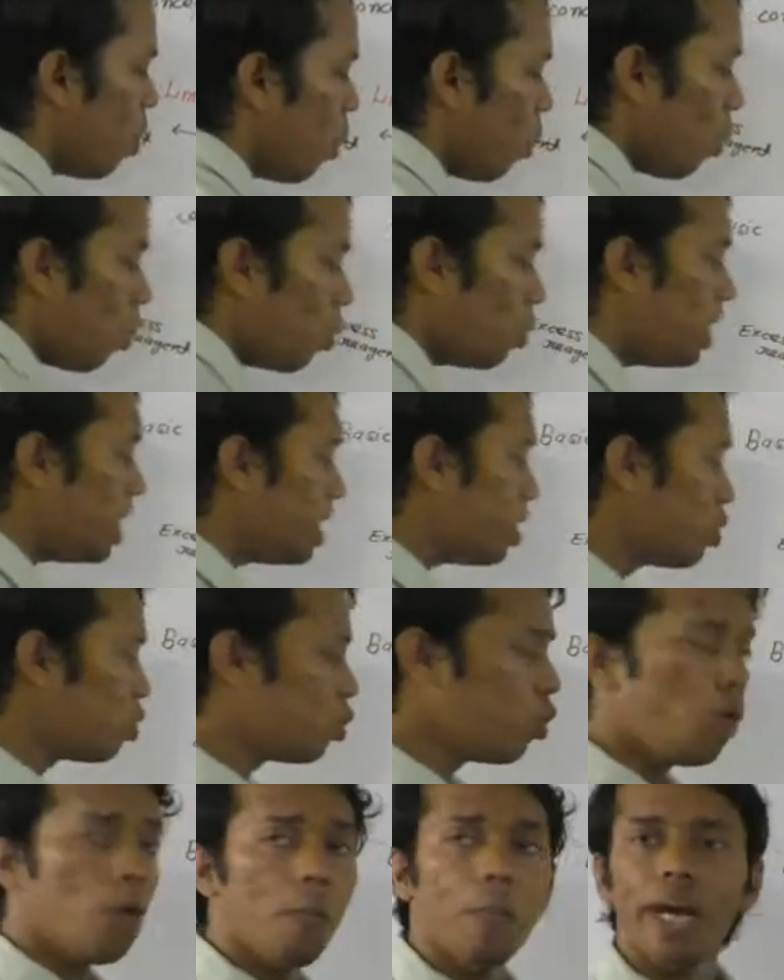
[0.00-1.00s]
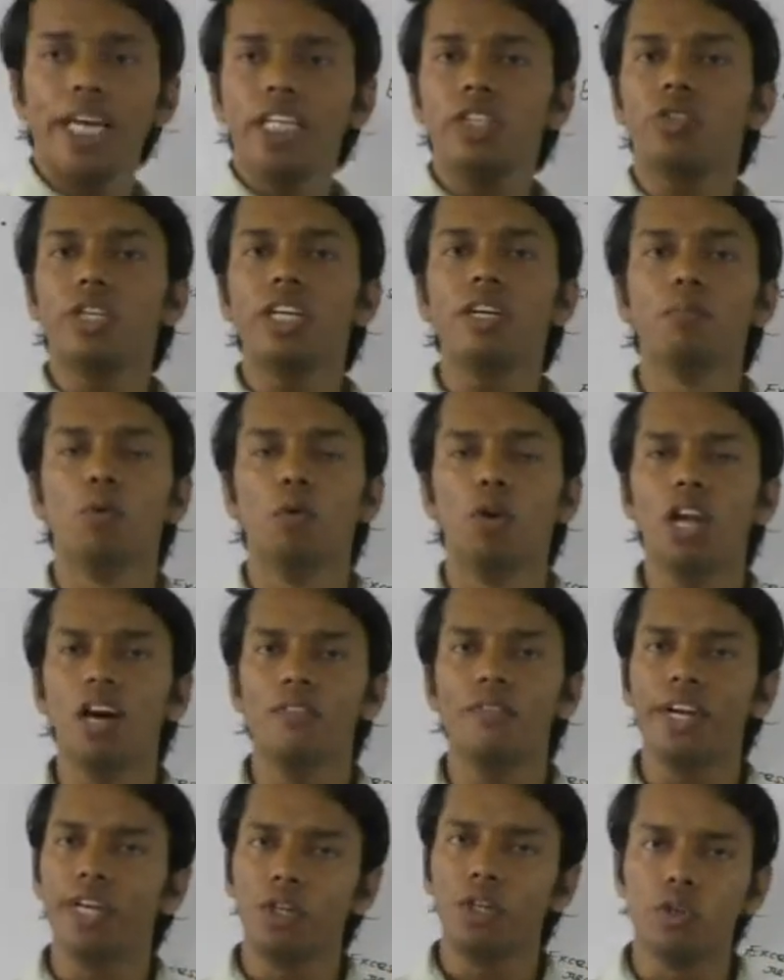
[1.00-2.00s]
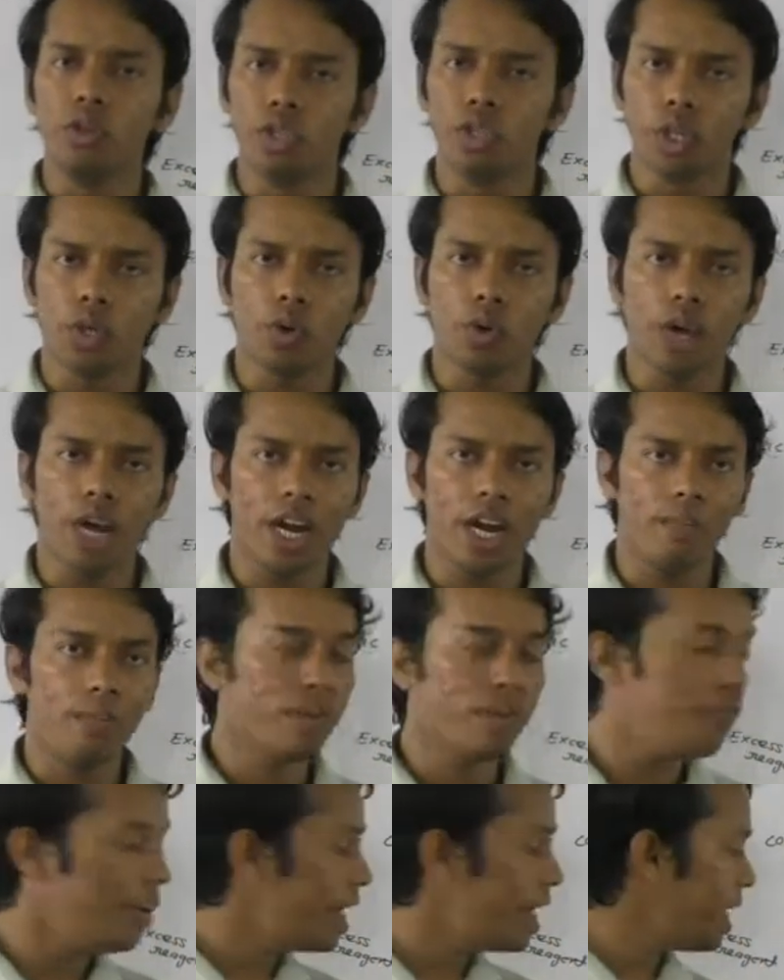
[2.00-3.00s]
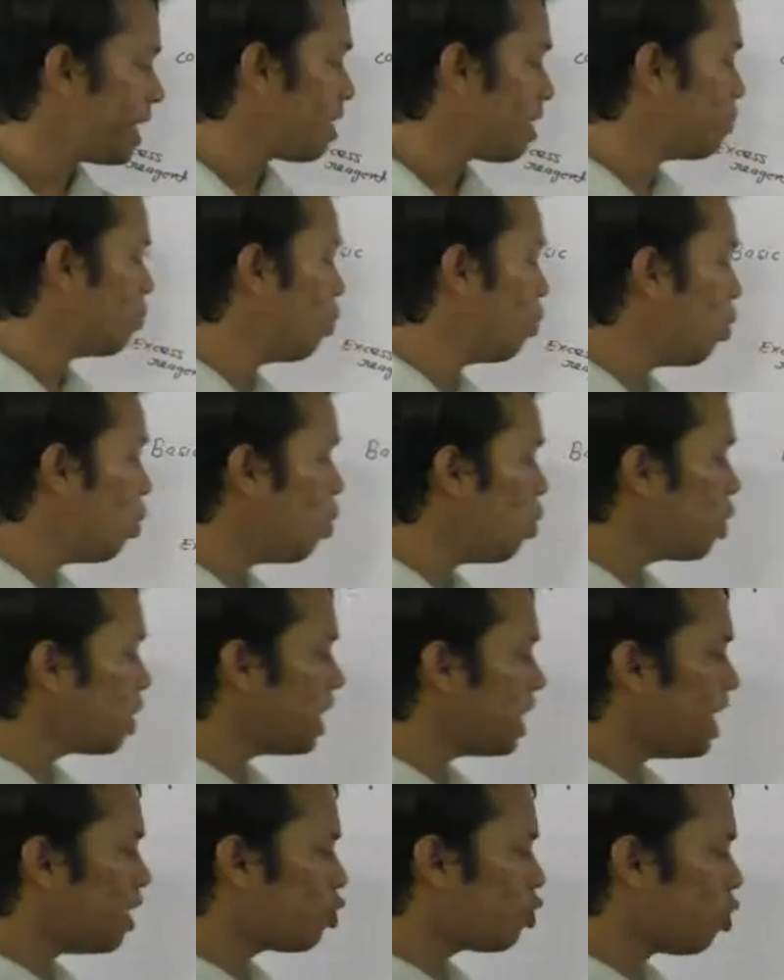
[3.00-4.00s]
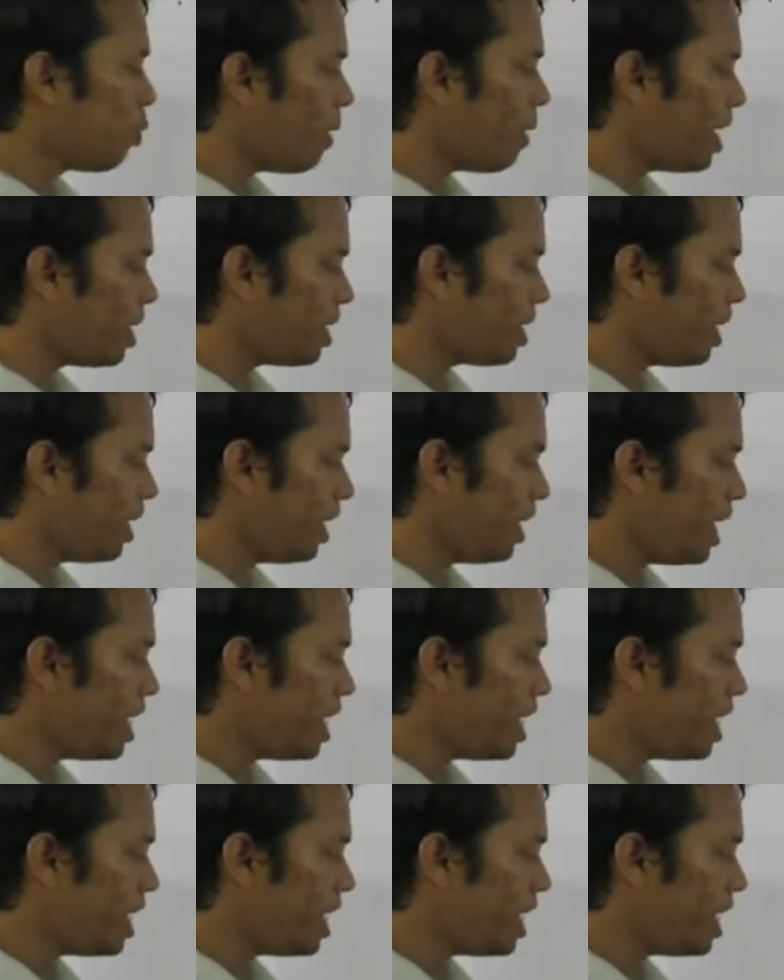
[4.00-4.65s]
Only 2/3 mole of N2 is required, but we are taking more than 2/3.